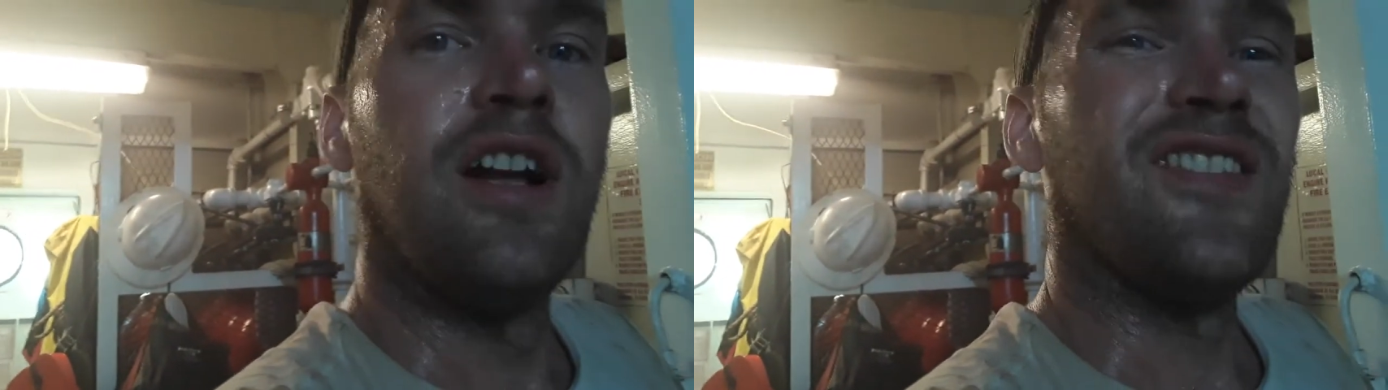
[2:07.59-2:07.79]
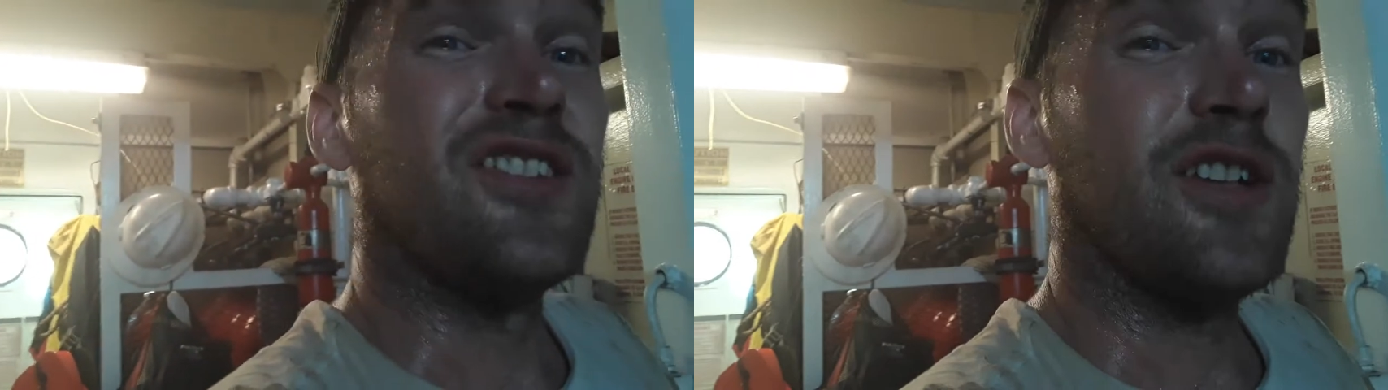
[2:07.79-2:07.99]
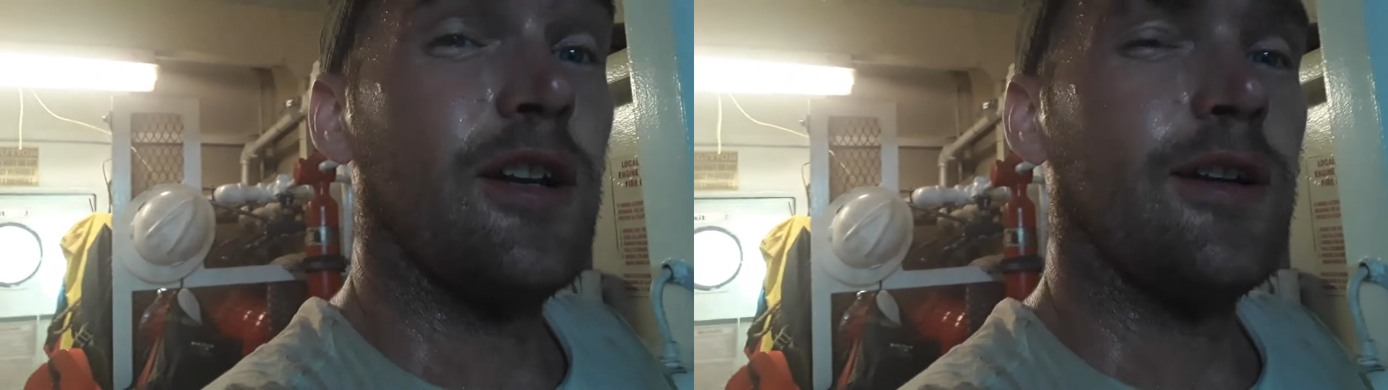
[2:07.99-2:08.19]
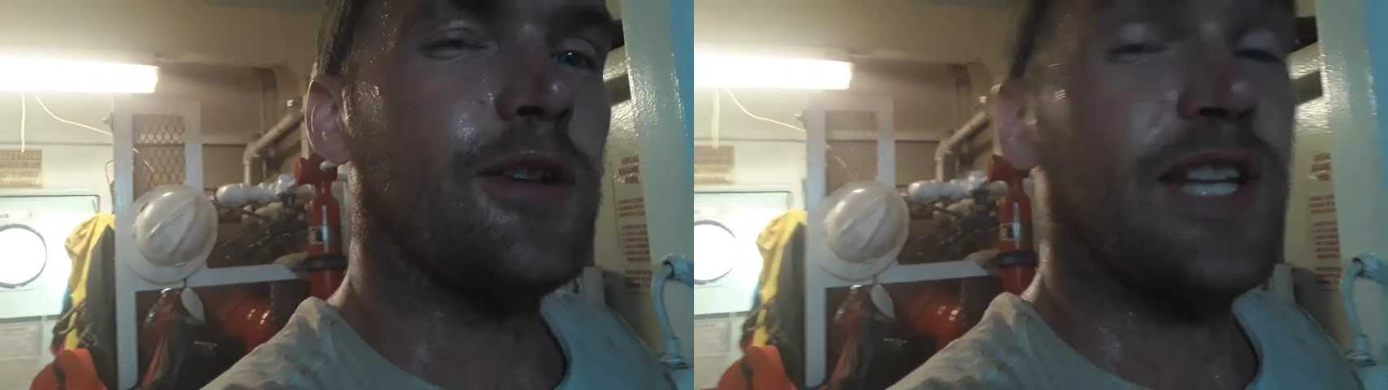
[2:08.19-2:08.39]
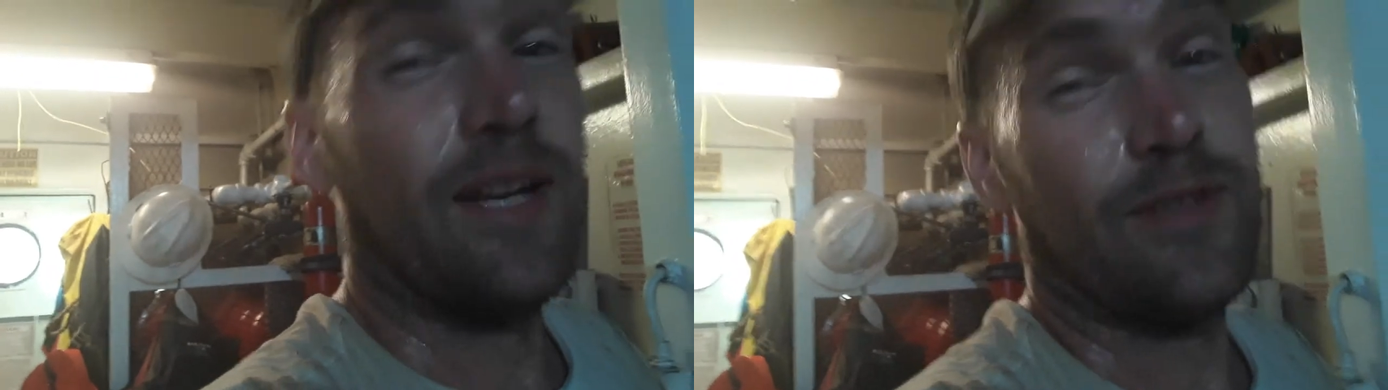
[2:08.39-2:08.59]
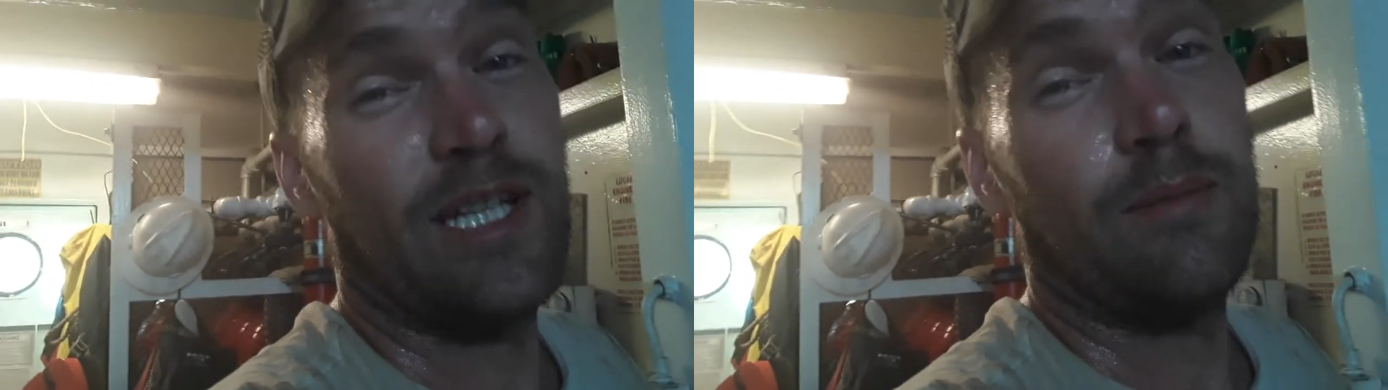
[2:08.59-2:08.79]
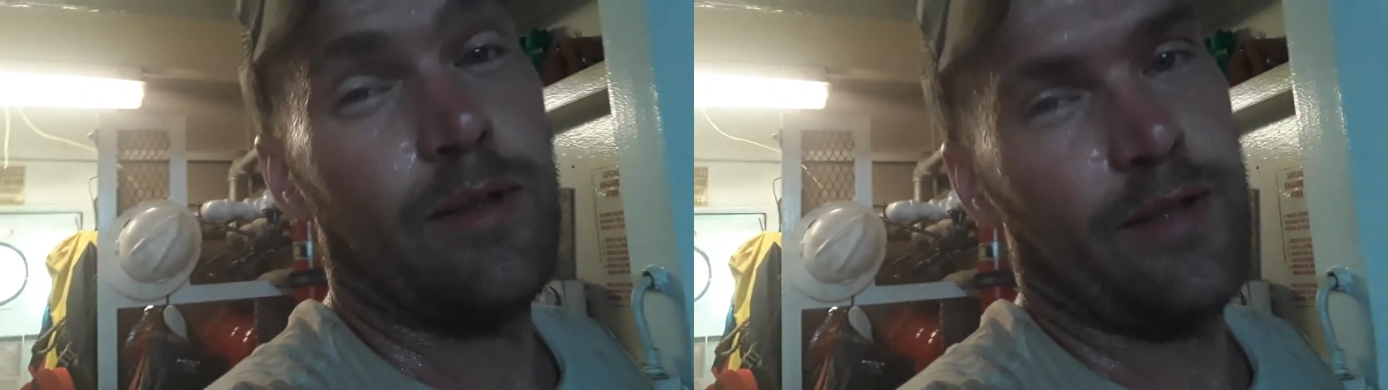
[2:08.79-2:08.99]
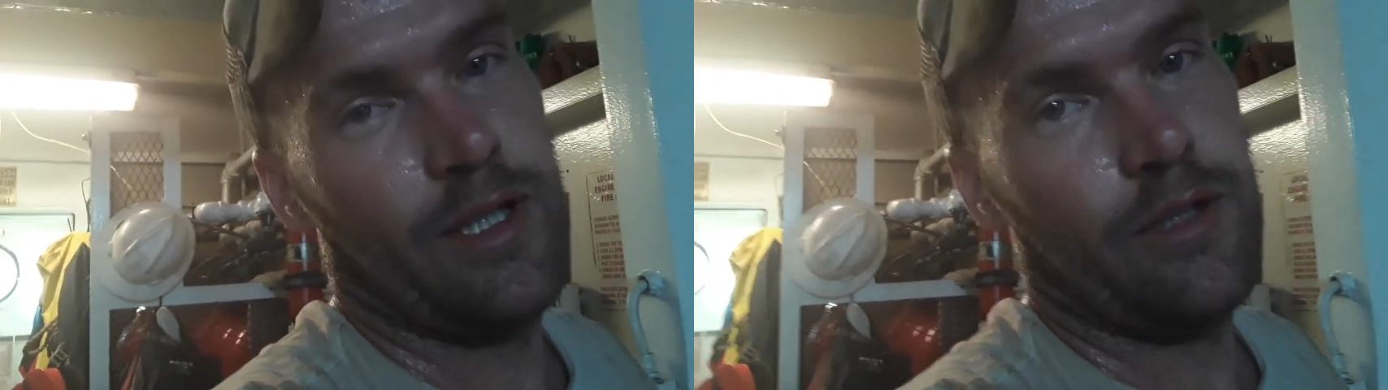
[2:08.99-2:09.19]
the chair because I have to keep it in
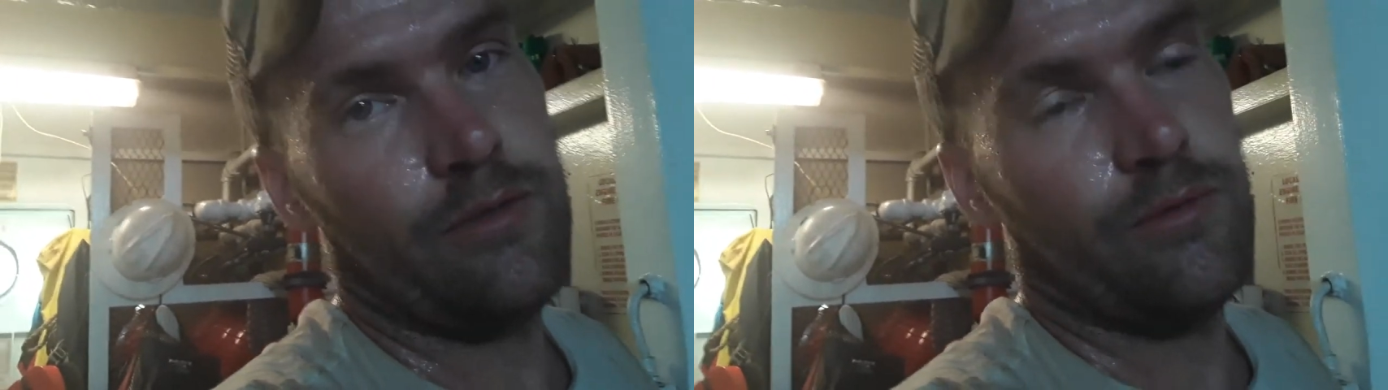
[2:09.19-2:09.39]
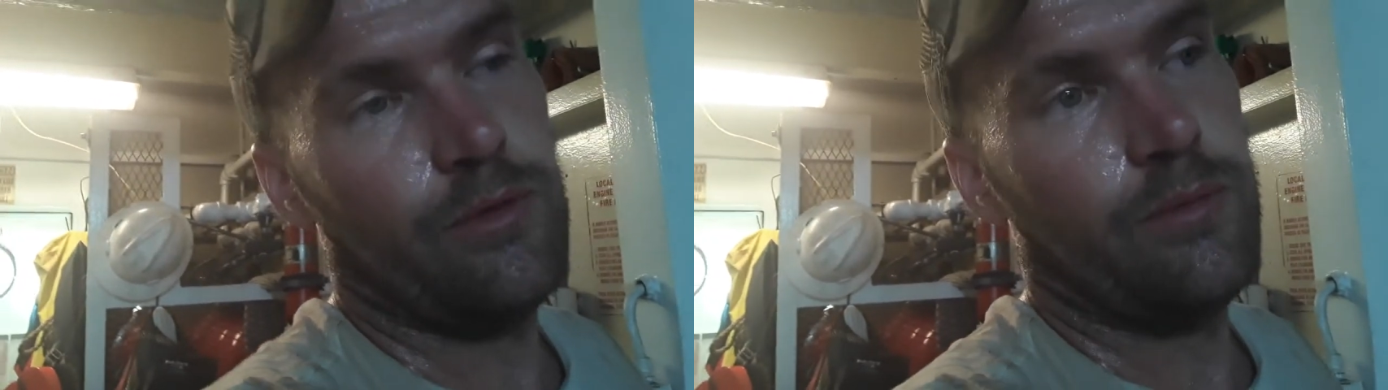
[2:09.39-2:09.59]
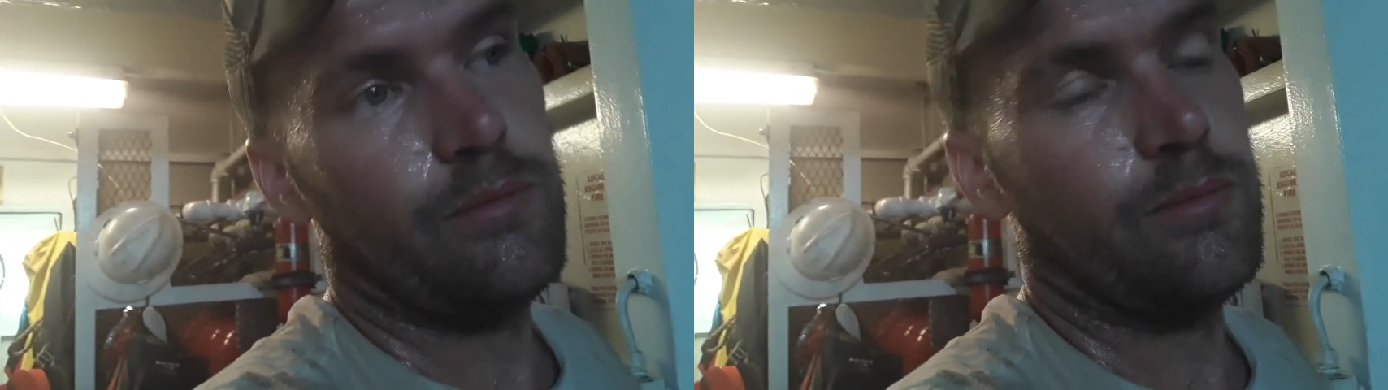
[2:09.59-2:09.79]
the engine room